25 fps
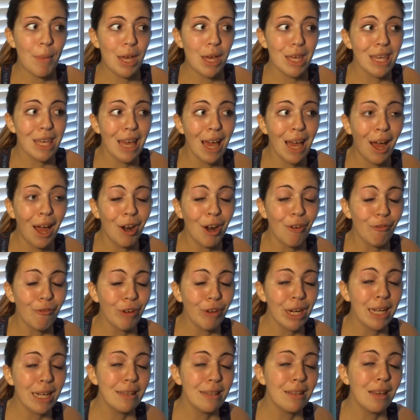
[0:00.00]
yeah, don't
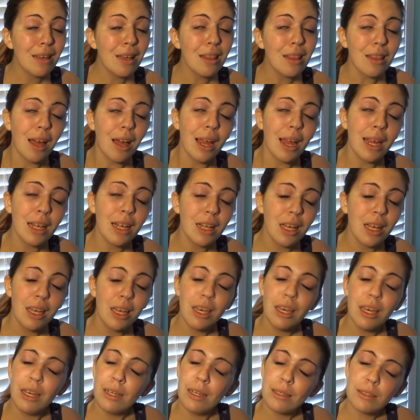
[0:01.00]
forget to like,
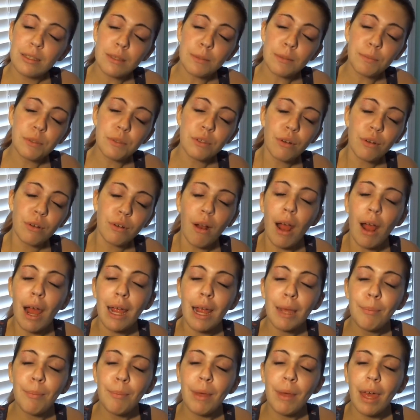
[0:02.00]

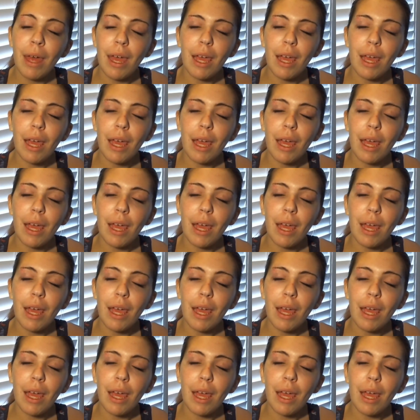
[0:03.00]
subscribe,